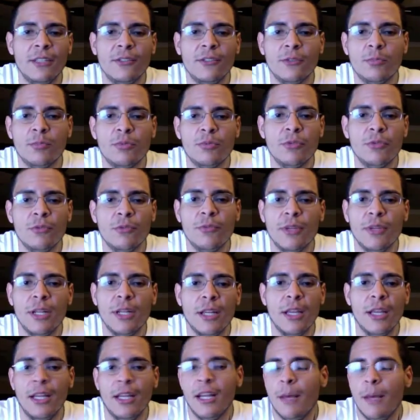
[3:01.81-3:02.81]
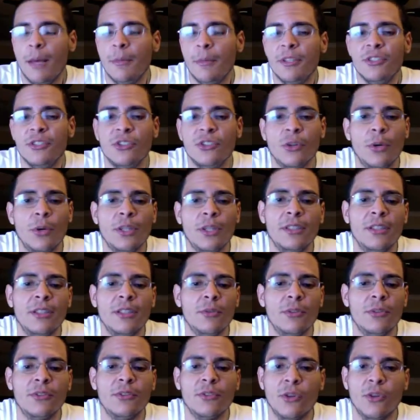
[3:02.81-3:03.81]
to prove it, and I'm enjoying the
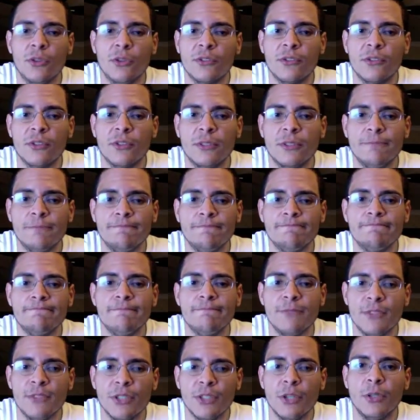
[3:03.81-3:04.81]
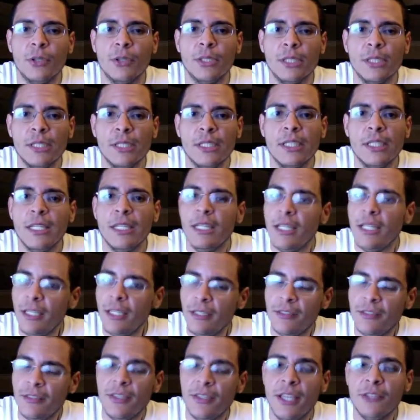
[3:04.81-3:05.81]
results. So
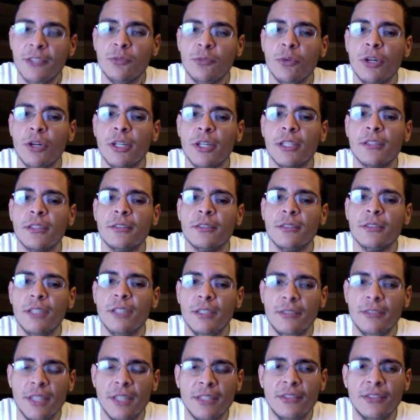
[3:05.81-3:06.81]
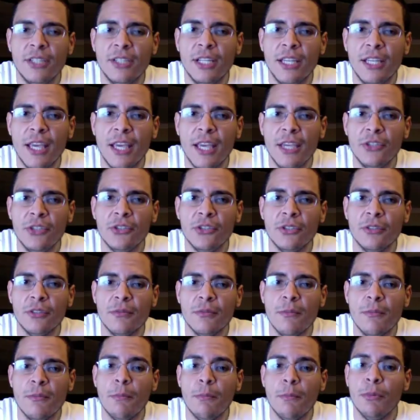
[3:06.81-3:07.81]
it takes work, it takes dedication,
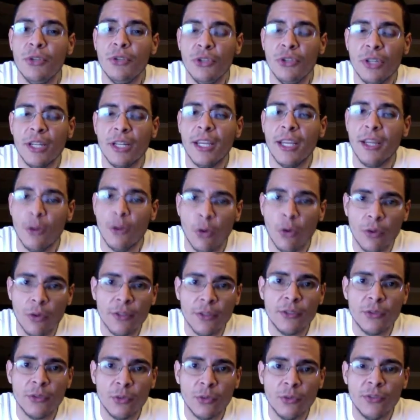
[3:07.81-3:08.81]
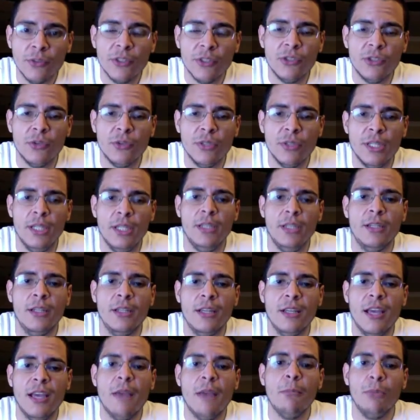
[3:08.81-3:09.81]
but you're gonna get all the tools that you need.
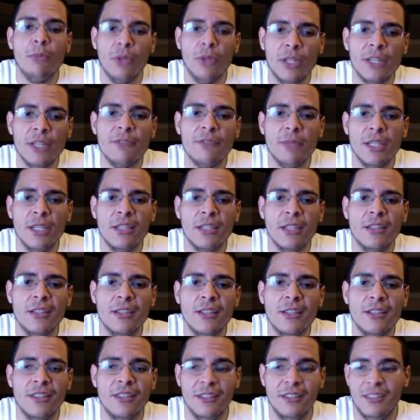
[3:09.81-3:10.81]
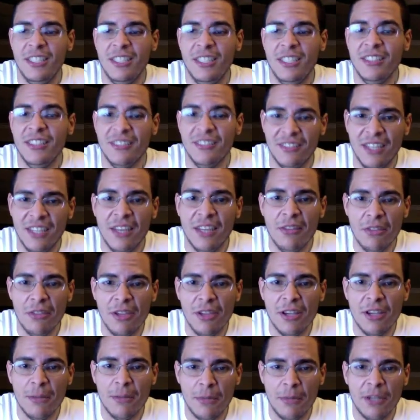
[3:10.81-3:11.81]
And believe me, the insane thing
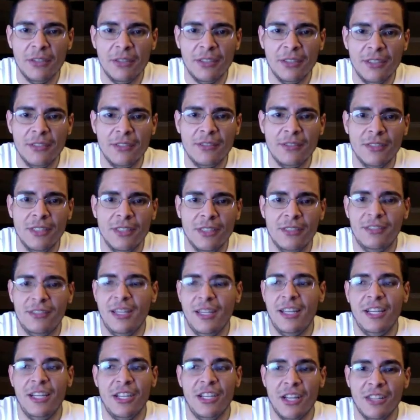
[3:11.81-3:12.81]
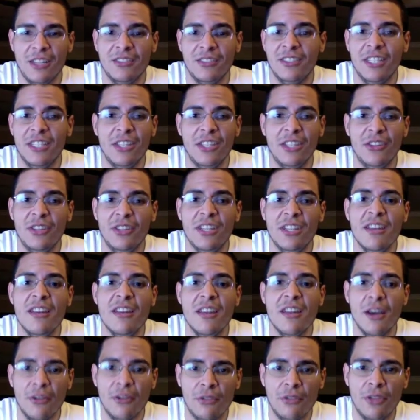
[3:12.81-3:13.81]
about this is that it costs literally
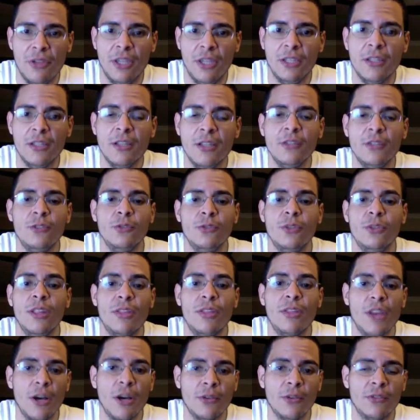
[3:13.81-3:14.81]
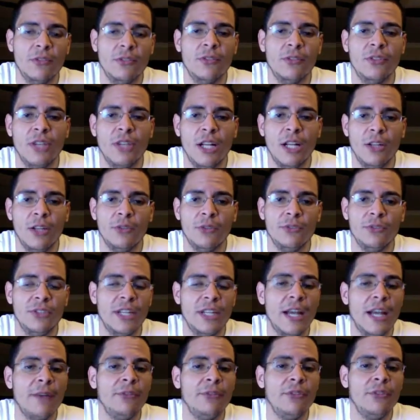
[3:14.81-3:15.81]
nothing to the thousands of dollars that I
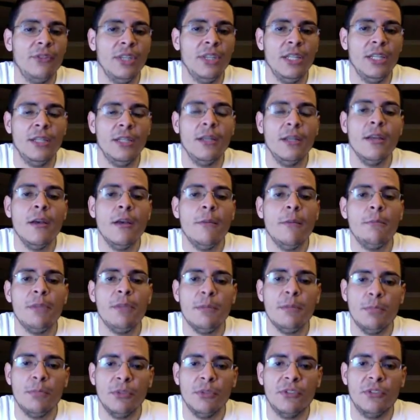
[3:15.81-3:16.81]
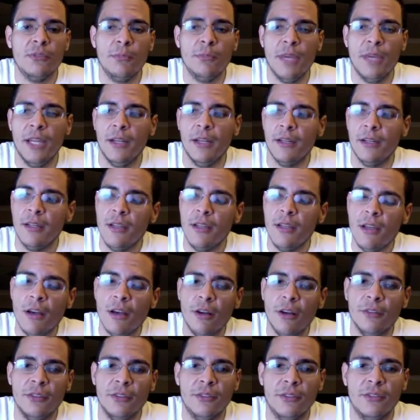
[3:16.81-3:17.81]
have seen people spend
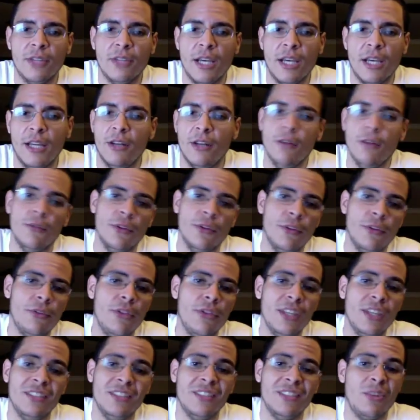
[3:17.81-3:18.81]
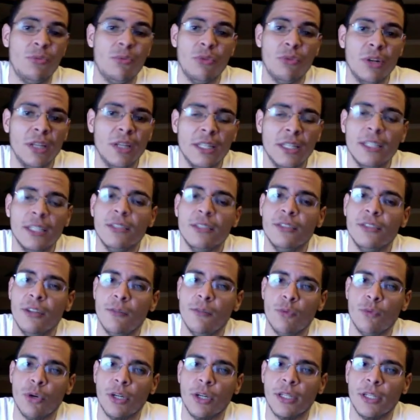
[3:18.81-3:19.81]
on the side on other things that really don't
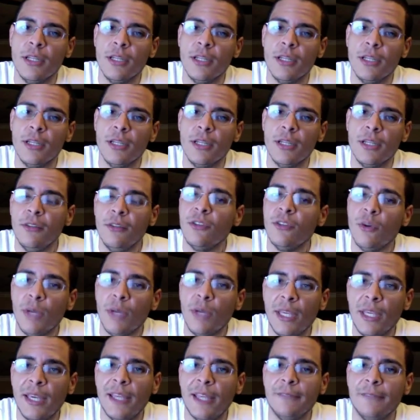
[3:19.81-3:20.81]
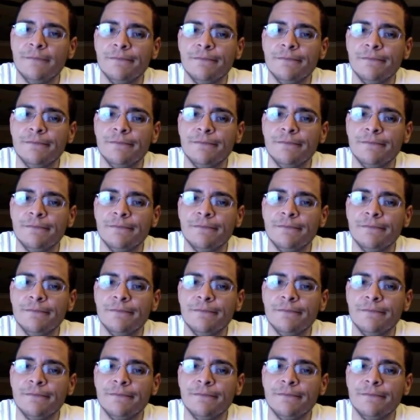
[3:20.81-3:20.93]
work. So again,